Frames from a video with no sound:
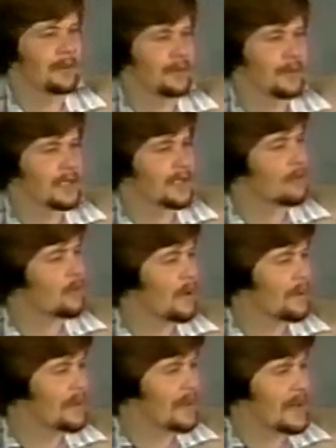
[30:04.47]
Boom is a
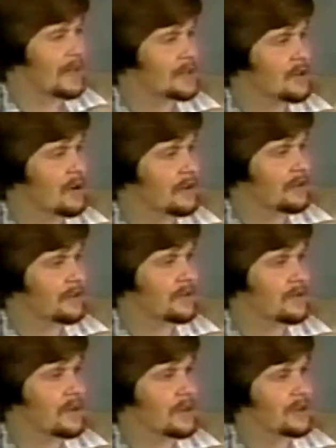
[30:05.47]
woman that has gone
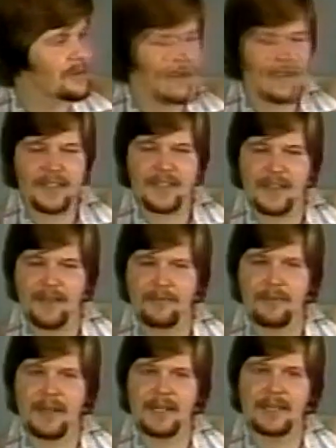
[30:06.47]
through tremendous
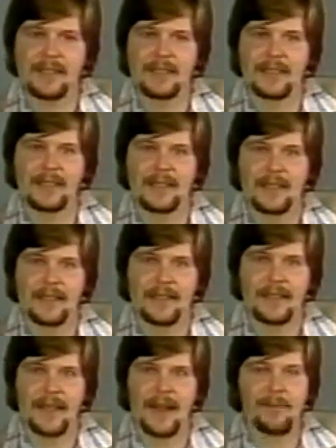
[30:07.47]
suffering
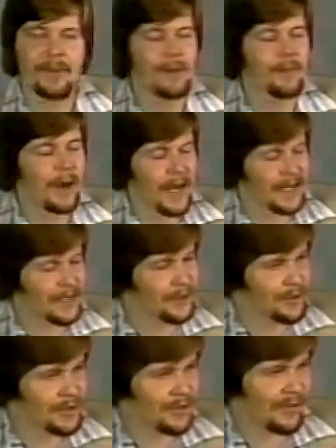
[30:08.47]
and been mightily
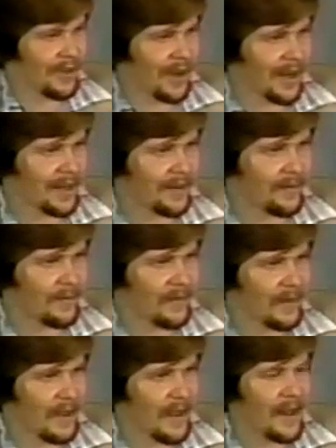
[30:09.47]
used of God.
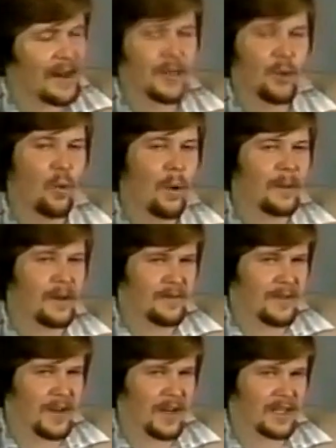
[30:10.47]
And as a woman
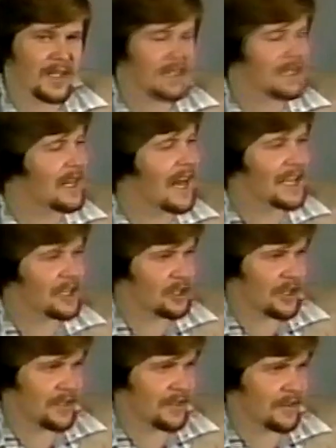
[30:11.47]
of God that's like
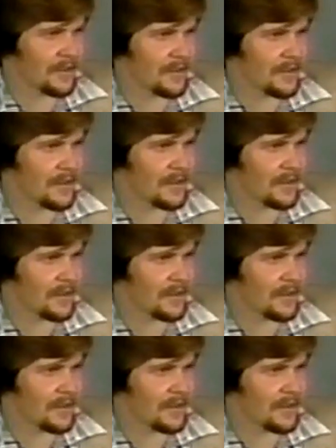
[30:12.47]
Jesus,